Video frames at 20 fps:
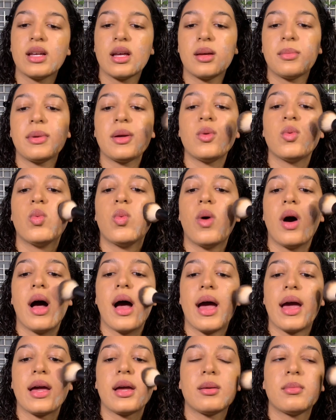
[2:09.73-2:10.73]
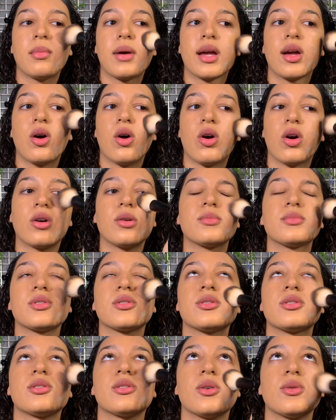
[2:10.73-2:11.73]
Tell me why my arms are
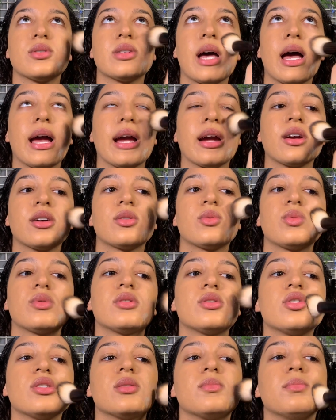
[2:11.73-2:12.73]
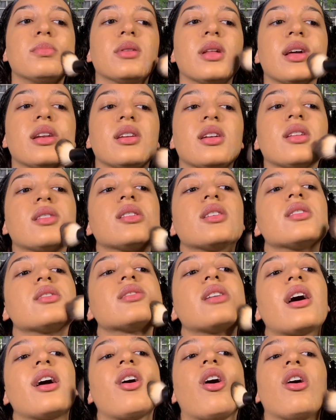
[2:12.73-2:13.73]
so tired with just blending this.
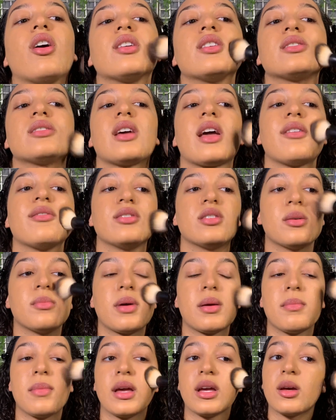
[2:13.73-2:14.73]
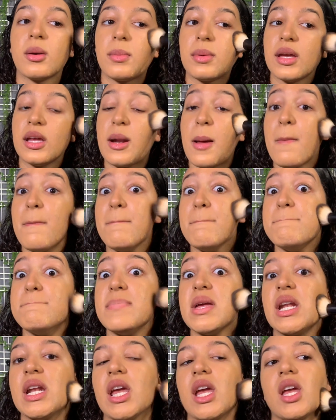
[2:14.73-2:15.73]
I honestly haven't done my makeup in a
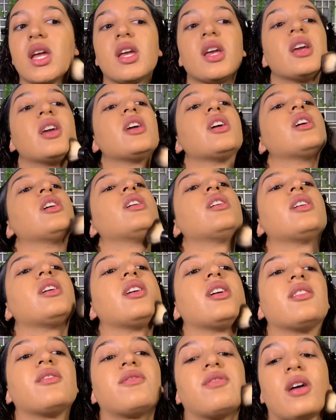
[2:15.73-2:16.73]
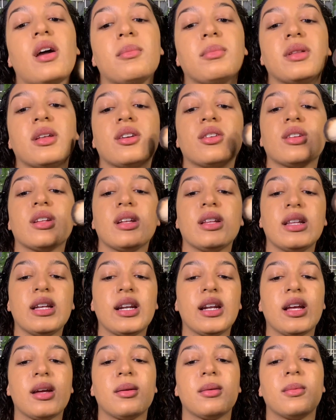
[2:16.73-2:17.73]
minute if I'm literally
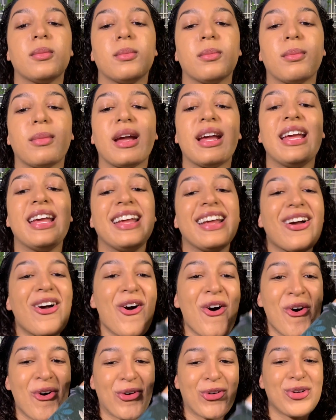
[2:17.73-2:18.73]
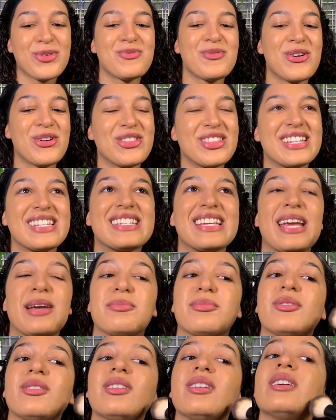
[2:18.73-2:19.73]
leaning my arm on the
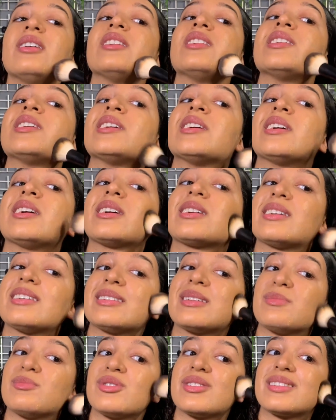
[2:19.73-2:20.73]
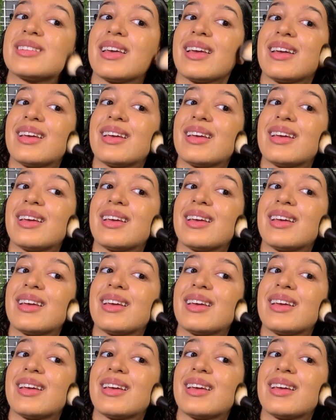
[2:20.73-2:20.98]
table, because I'm just